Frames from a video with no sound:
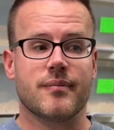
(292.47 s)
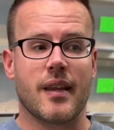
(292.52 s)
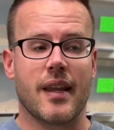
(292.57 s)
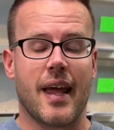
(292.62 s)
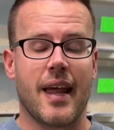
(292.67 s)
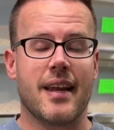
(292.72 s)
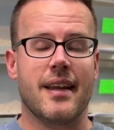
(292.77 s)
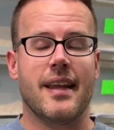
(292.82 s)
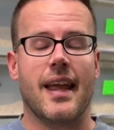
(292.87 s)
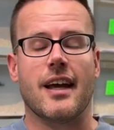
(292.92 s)

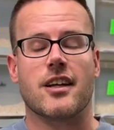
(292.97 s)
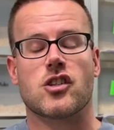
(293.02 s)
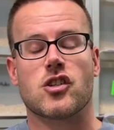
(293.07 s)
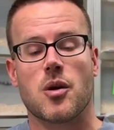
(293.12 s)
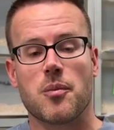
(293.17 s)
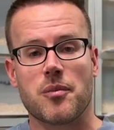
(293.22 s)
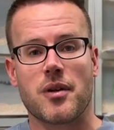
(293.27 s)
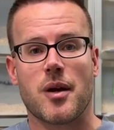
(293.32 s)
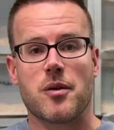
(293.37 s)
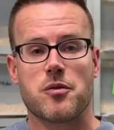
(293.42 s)
And yeah,
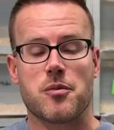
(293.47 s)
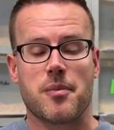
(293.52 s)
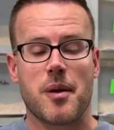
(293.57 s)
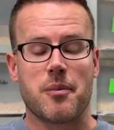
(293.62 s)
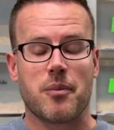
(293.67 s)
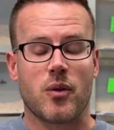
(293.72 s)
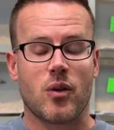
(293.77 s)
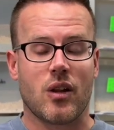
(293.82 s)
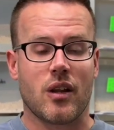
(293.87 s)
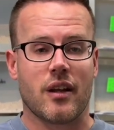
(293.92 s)
sometimes
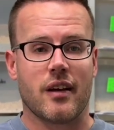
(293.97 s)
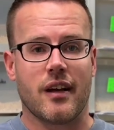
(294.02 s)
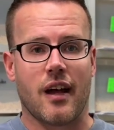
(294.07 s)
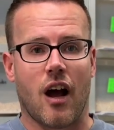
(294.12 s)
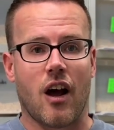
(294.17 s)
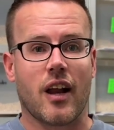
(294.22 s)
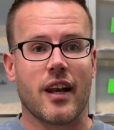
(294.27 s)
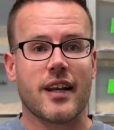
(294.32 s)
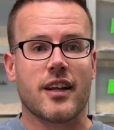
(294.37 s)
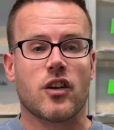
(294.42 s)
people
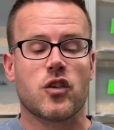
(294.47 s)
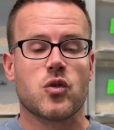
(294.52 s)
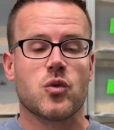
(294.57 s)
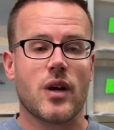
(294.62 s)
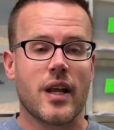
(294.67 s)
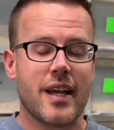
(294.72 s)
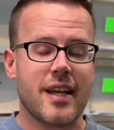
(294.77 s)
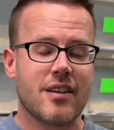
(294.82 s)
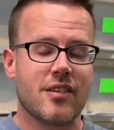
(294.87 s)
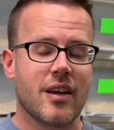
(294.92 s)
are a little too
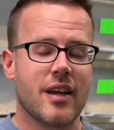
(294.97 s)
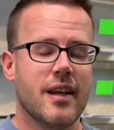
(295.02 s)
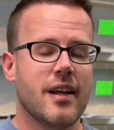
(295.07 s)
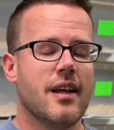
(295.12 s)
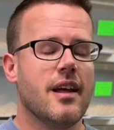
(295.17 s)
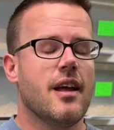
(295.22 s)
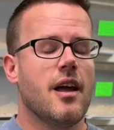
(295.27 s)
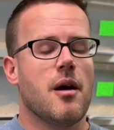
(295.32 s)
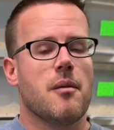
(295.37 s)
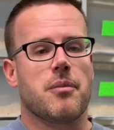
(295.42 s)
late.
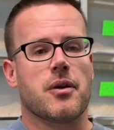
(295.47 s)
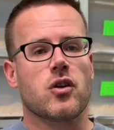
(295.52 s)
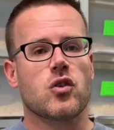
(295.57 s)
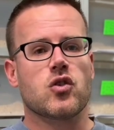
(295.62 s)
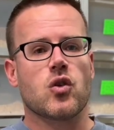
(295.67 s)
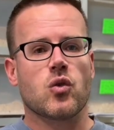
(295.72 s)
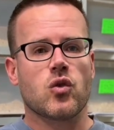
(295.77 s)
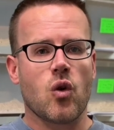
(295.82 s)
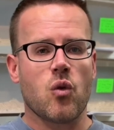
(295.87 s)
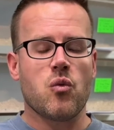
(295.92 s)
But
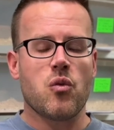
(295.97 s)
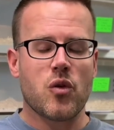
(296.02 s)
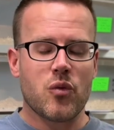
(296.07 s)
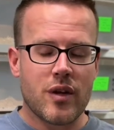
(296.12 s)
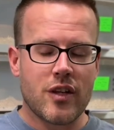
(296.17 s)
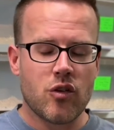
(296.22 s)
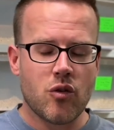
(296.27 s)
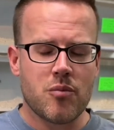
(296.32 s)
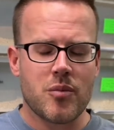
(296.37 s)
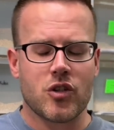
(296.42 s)
also don't
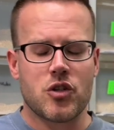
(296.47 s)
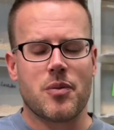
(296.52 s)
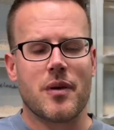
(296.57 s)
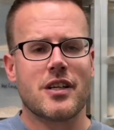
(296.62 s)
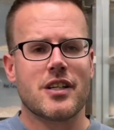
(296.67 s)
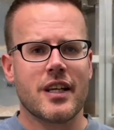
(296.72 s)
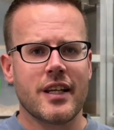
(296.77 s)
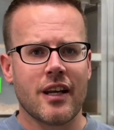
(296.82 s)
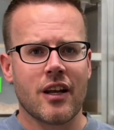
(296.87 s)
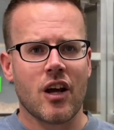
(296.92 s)
worry too much,
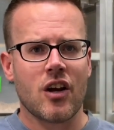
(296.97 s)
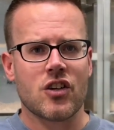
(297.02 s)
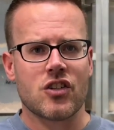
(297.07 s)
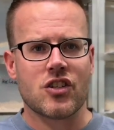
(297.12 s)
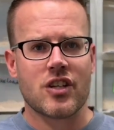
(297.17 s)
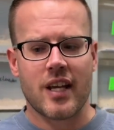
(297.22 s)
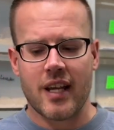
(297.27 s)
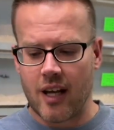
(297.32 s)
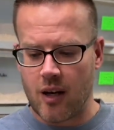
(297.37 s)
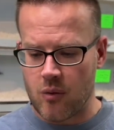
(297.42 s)
especially
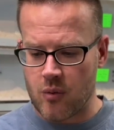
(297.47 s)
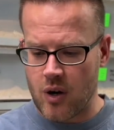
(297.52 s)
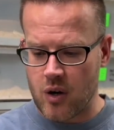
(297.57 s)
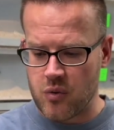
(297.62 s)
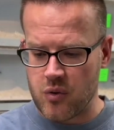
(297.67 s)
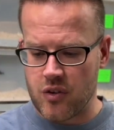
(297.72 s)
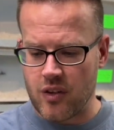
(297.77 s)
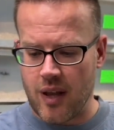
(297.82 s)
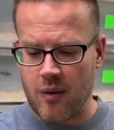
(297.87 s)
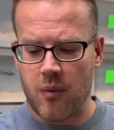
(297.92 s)
last year
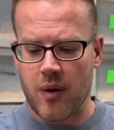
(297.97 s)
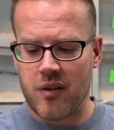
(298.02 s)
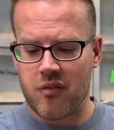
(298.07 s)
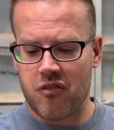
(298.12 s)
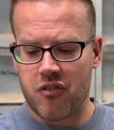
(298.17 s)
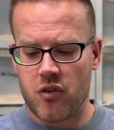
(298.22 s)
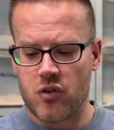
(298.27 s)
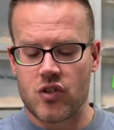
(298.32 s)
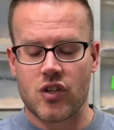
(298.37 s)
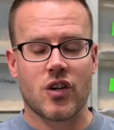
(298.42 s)
around, when the
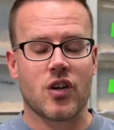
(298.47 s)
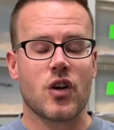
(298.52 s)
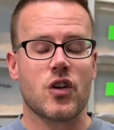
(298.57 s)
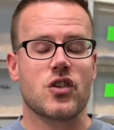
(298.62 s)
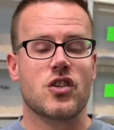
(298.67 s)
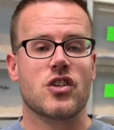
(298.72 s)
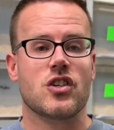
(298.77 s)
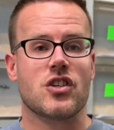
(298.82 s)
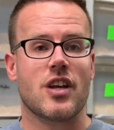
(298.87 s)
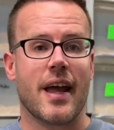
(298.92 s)
first
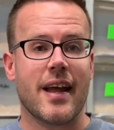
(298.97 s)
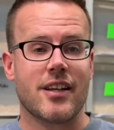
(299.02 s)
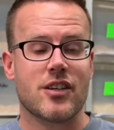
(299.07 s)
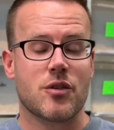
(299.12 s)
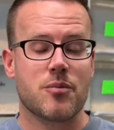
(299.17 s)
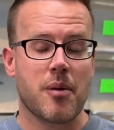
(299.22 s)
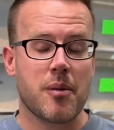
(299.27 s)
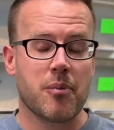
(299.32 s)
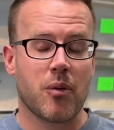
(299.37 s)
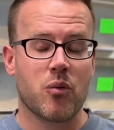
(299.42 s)
clutches
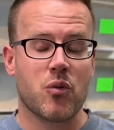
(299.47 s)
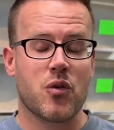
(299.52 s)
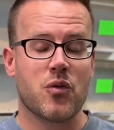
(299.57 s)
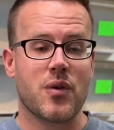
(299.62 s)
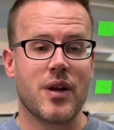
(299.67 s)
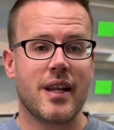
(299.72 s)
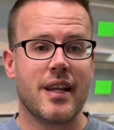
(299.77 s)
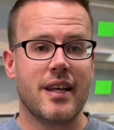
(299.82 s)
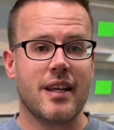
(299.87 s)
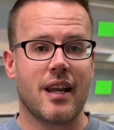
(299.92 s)
hatched, people were
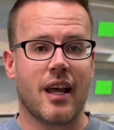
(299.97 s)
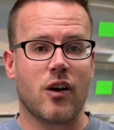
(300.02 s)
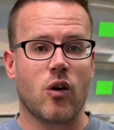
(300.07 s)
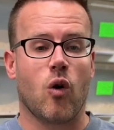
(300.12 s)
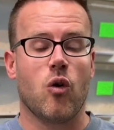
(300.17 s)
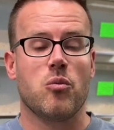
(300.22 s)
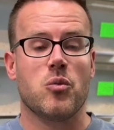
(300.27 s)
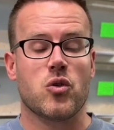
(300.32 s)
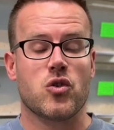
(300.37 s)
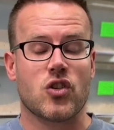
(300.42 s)
really like
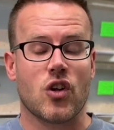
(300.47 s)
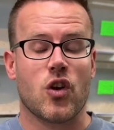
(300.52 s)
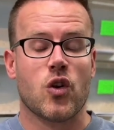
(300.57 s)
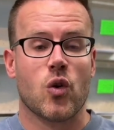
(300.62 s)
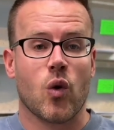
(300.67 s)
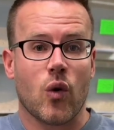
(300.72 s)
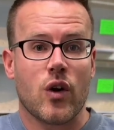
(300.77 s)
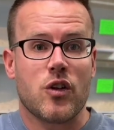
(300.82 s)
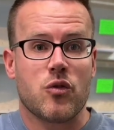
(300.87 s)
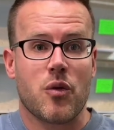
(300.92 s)
almost
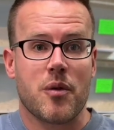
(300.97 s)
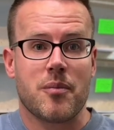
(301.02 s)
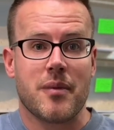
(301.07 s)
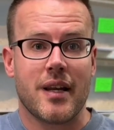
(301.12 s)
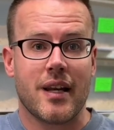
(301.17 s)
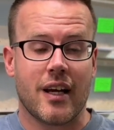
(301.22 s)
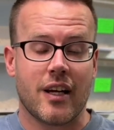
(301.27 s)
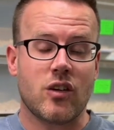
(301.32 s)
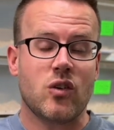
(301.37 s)
annoyed with me, like,